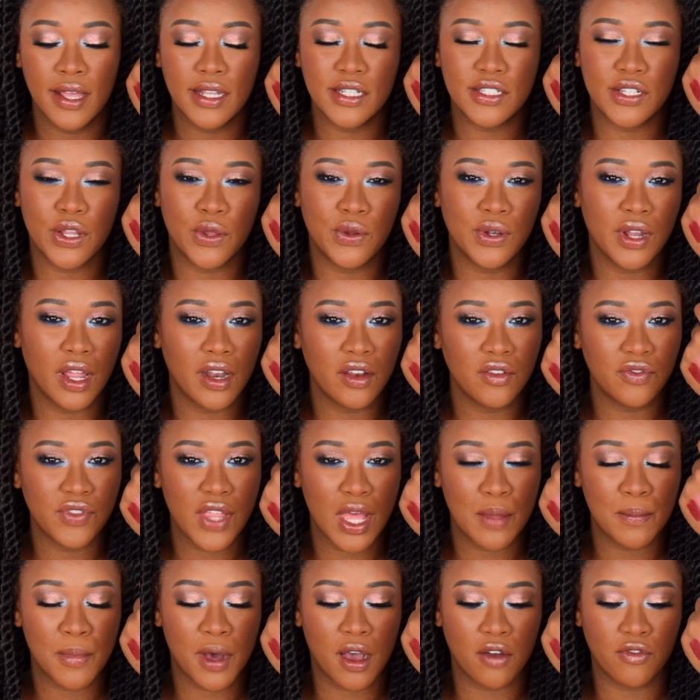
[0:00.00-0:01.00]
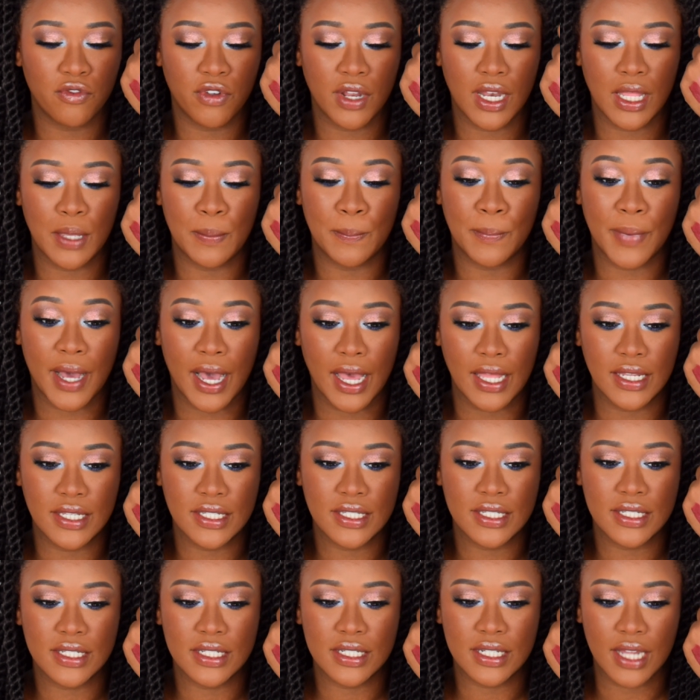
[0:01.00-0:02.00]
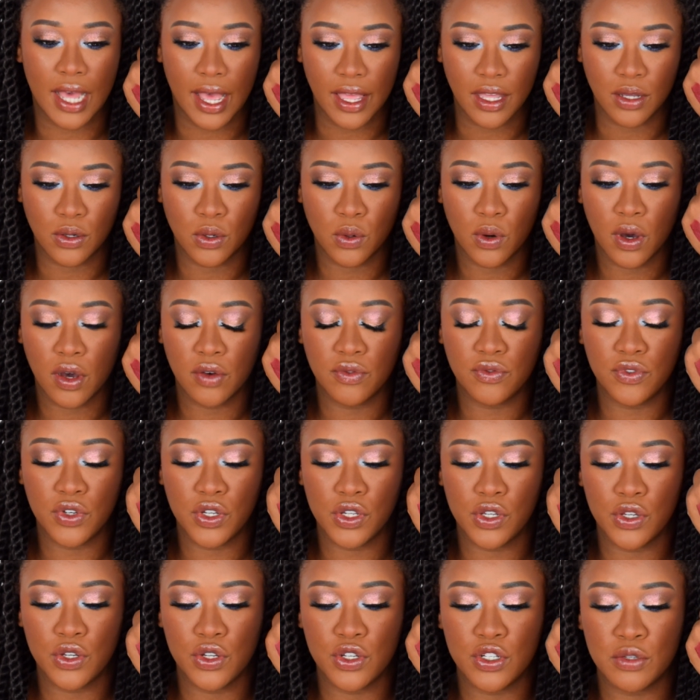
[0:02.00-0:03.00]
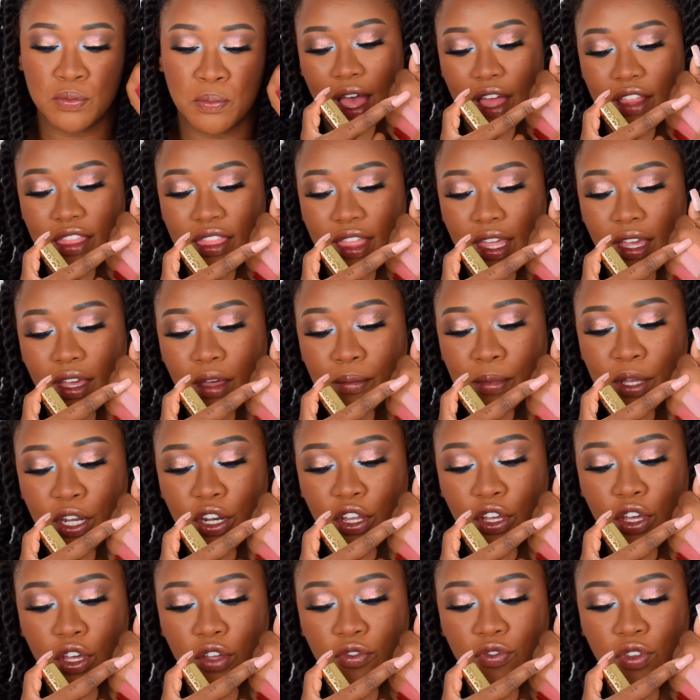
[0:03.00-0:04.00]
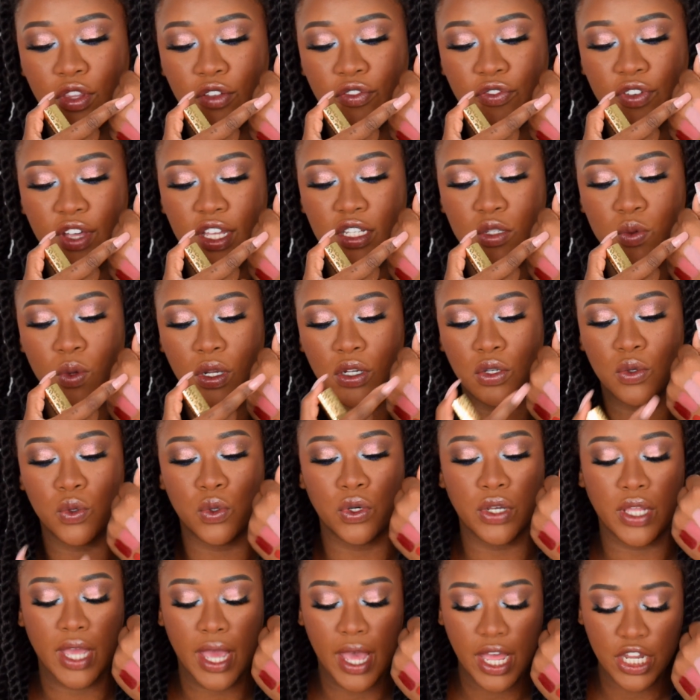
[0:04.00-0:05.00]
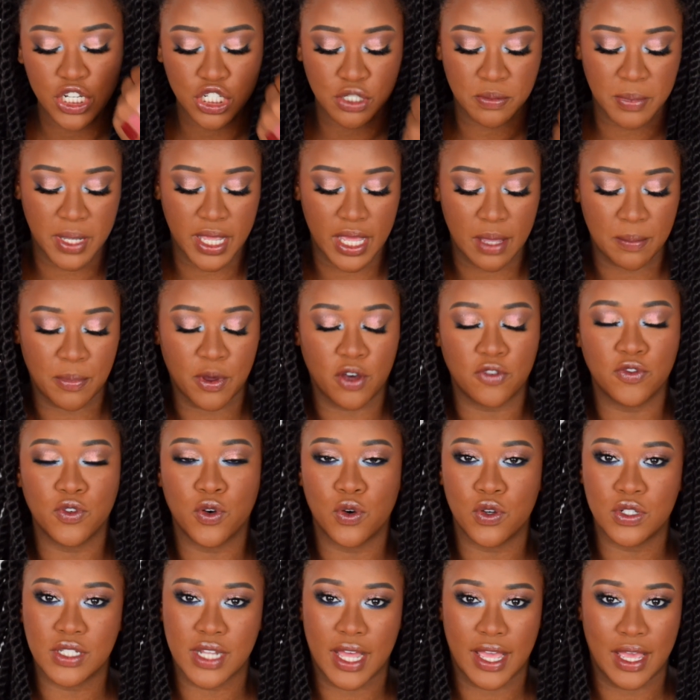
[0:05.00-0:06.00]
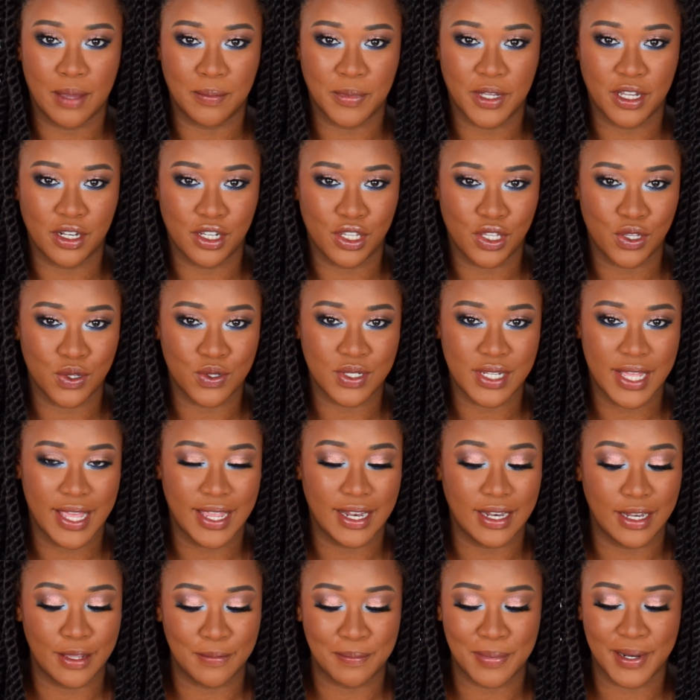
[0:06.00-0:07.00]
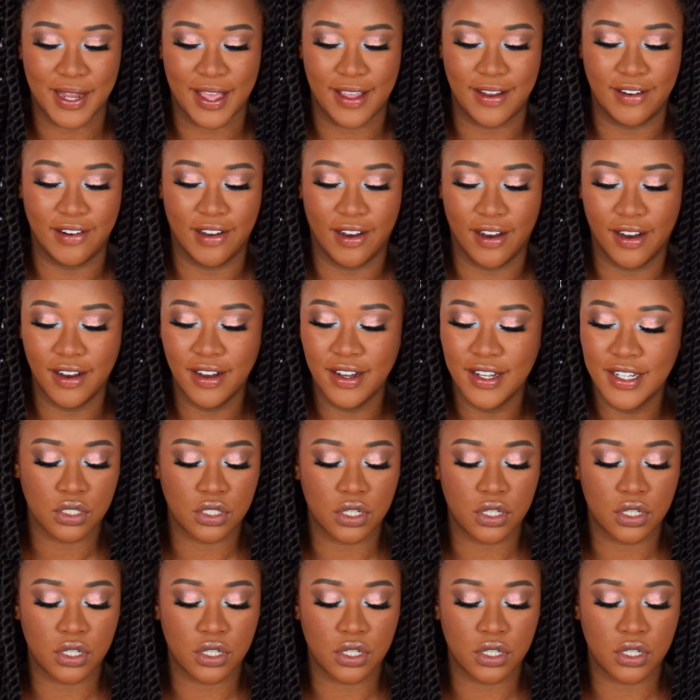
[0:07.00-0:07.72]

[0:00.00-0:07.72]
so none of them are really my style of nude i think i'm gonna go for the first one called cashmere but of course i am gonna use a lip liner